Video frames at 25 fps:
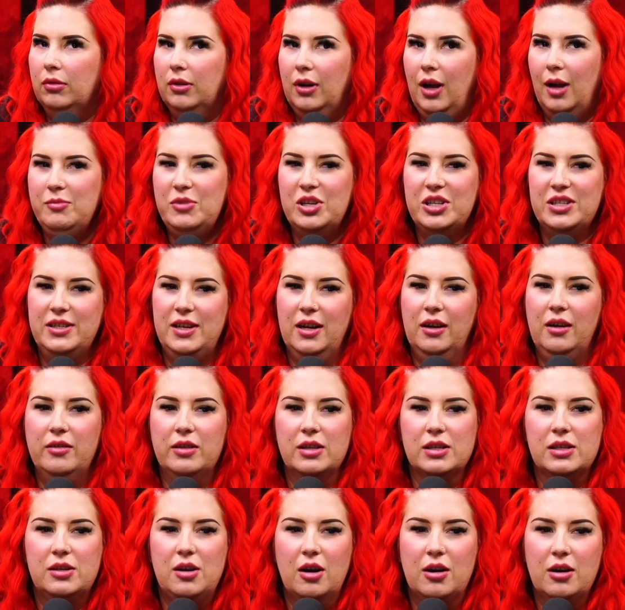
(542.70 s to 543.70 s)
just stuck on
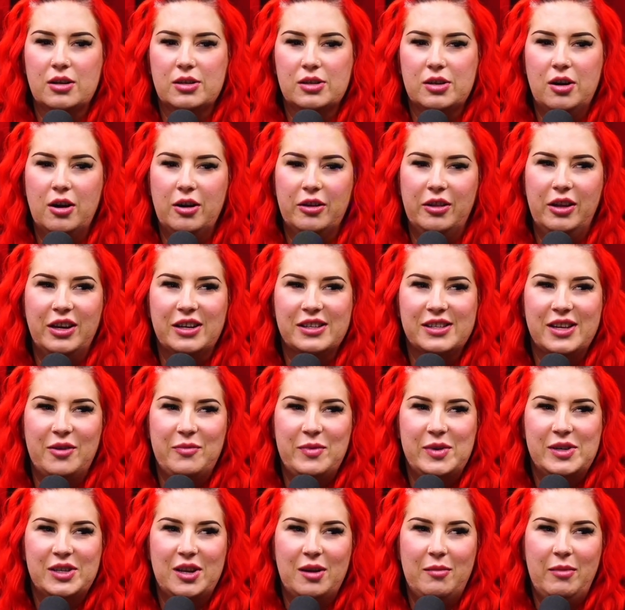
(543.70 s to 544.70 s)
this dark scar thing, so
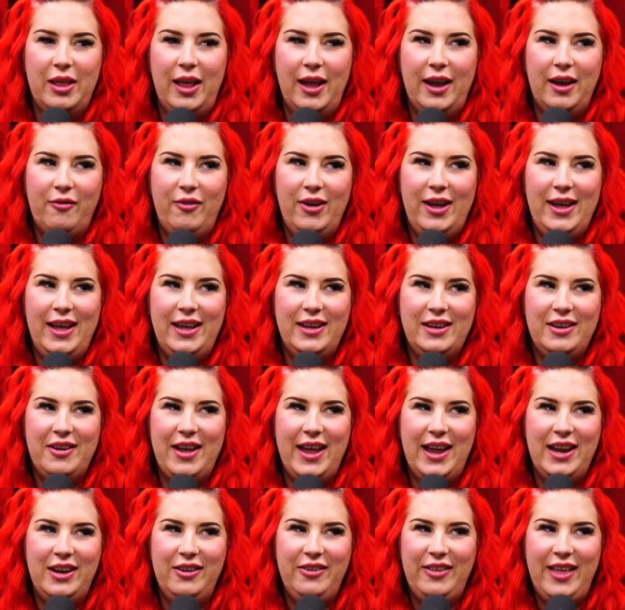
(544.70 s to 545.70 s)
everybody's gonna be like, "What? You
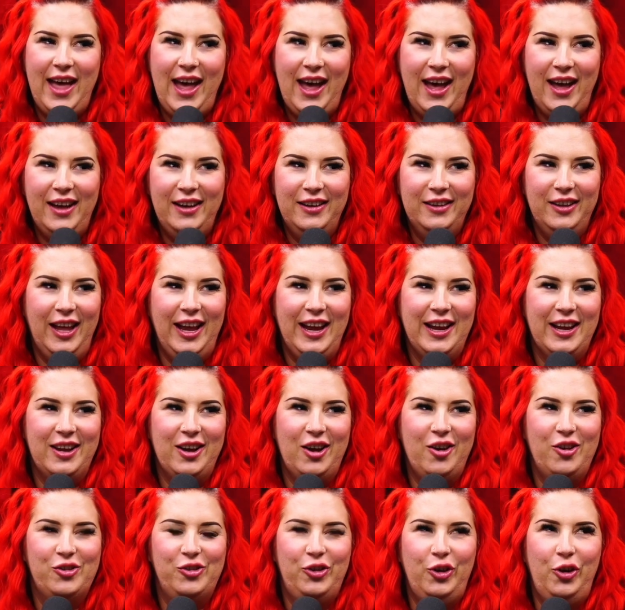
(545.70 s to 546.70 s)
can't do that." Like,
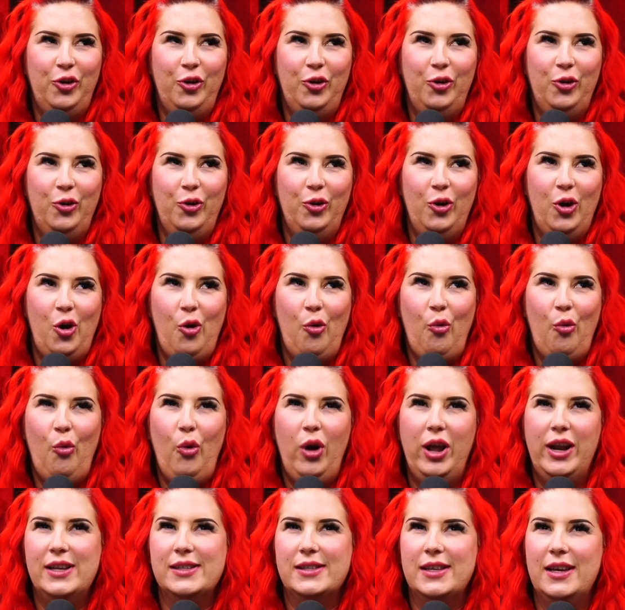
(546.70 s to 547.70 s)
so
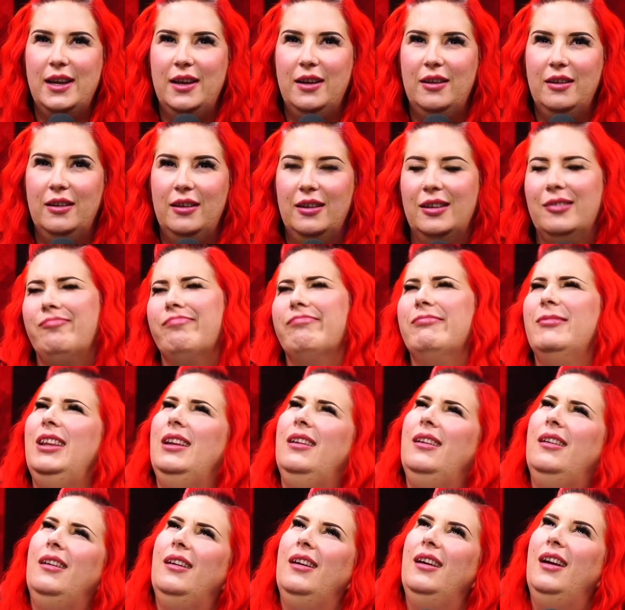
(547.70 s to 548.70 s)
what is it?
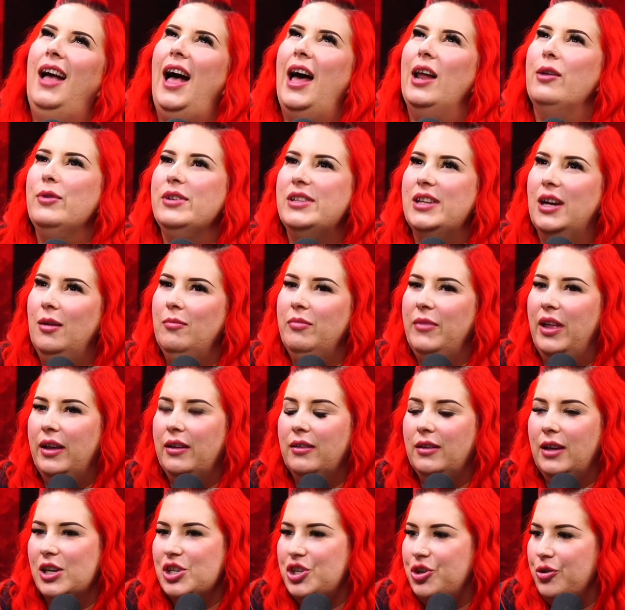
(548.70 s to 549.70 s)
How do we tell them
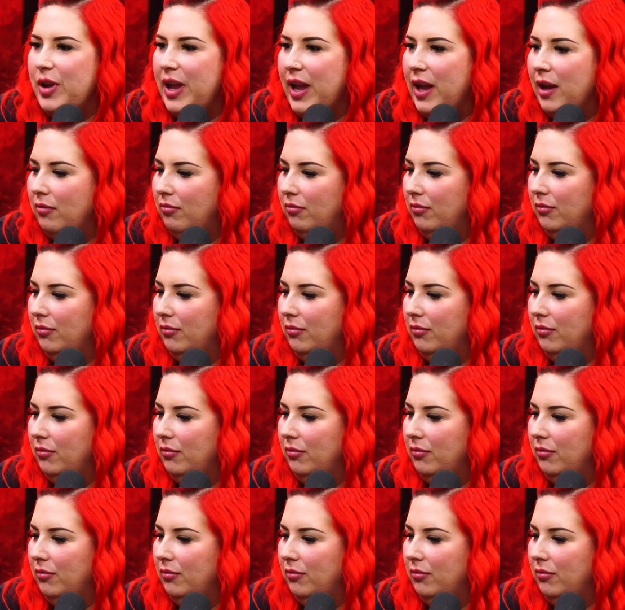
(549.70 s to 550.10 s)
that yes, you can?